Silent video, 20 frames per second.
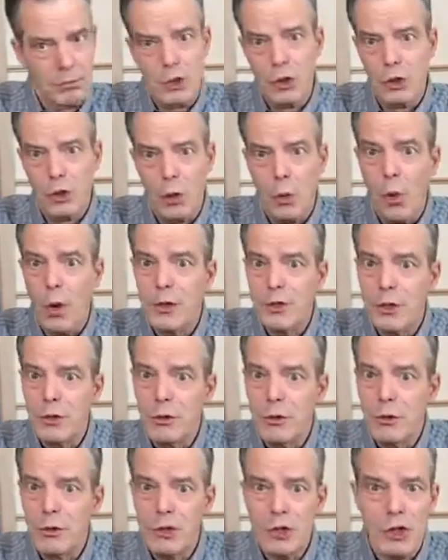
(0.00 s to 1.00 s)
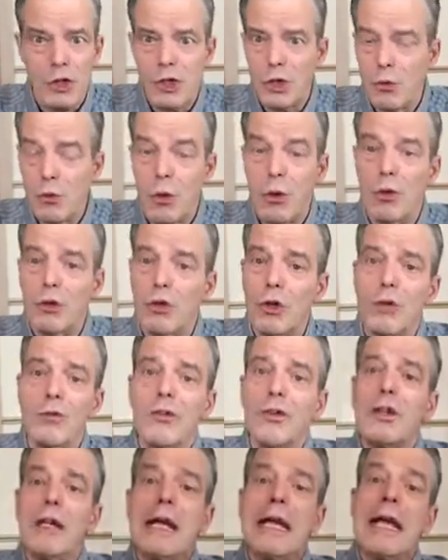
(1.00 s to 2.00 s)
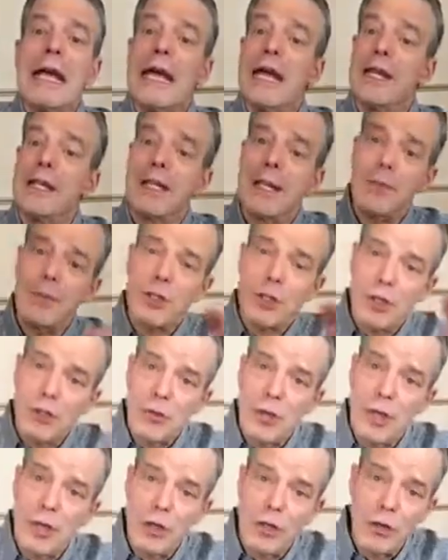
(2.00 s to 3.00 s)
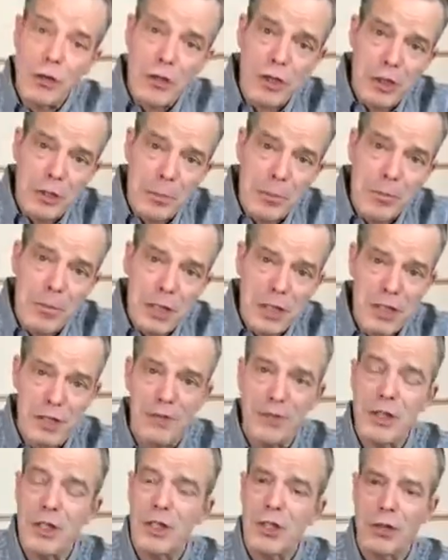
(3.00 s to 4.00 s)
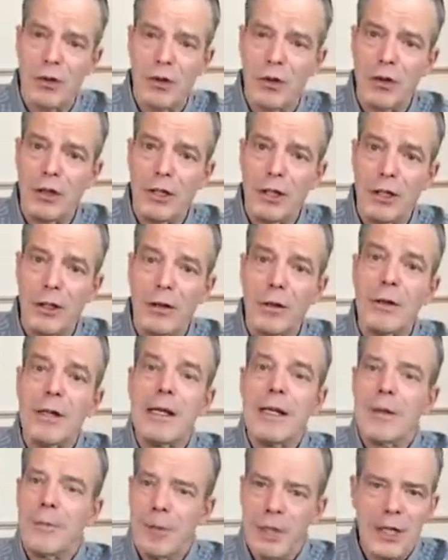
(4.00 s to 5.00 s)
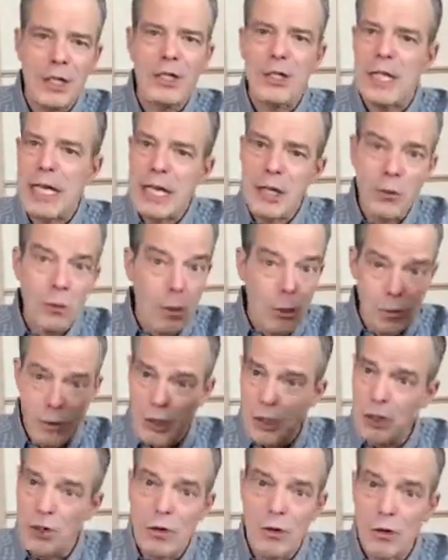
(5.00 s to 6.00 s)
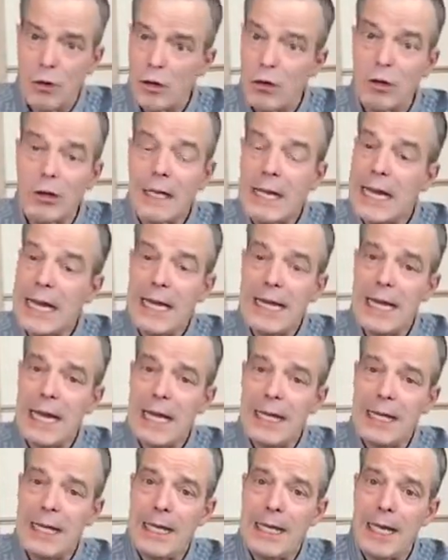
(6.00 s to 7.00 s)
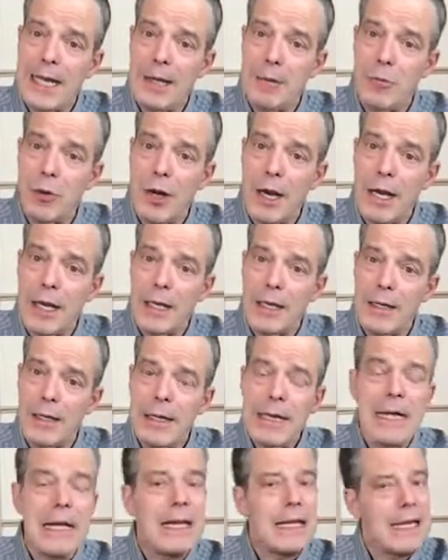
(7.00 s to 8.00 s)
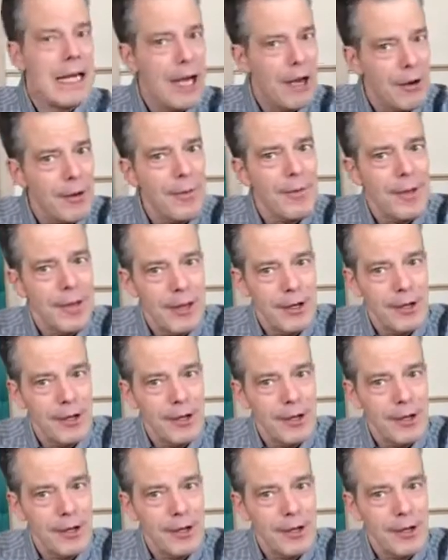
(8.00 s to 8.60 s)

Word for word: didn't know what to do, so she rolled over and demonstrated her submissiveness to her leader because that what was in her little canine innate brain. Now,